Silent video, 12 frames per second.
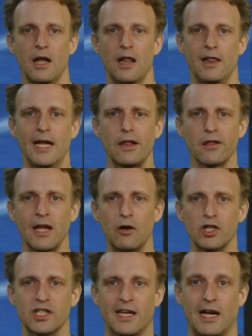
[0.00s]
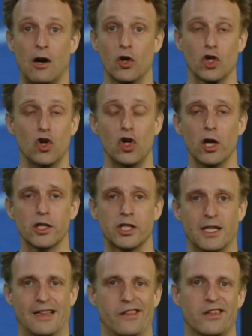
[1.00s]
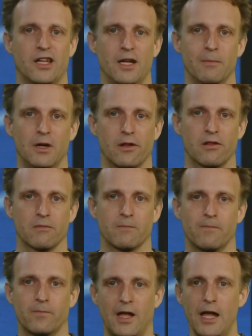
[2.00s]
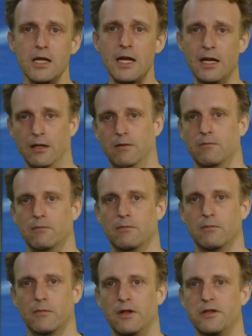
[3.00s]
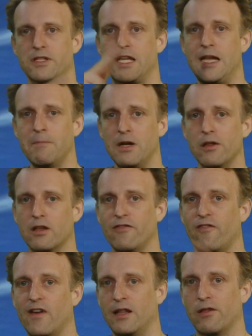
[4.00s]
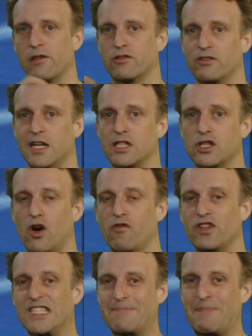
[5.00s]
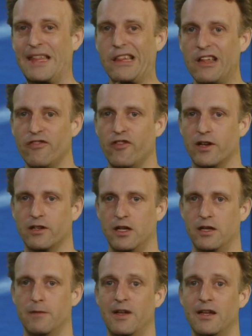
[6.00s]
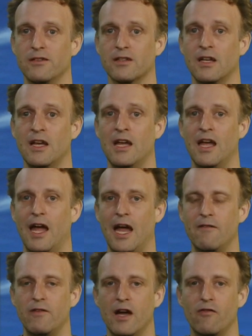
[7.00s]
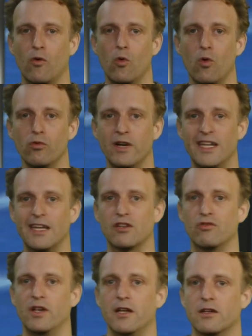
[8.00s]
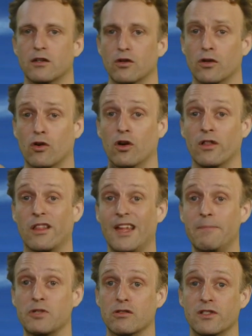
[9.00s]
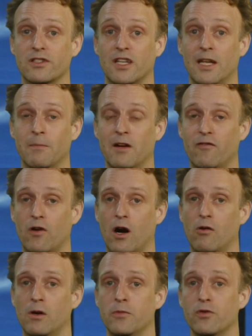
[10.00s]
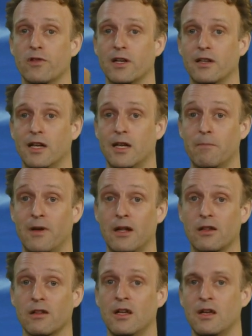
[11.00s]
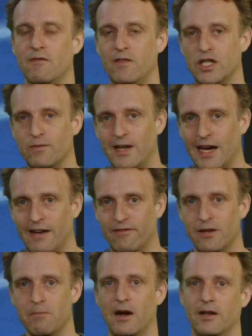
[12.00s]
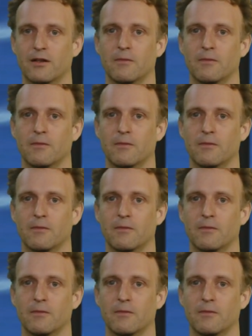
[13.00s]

Let's now check out logical schemas. Again, schemas define the structure of a specific database, and we have already created a conceptual schema for our music database, which we have in mind.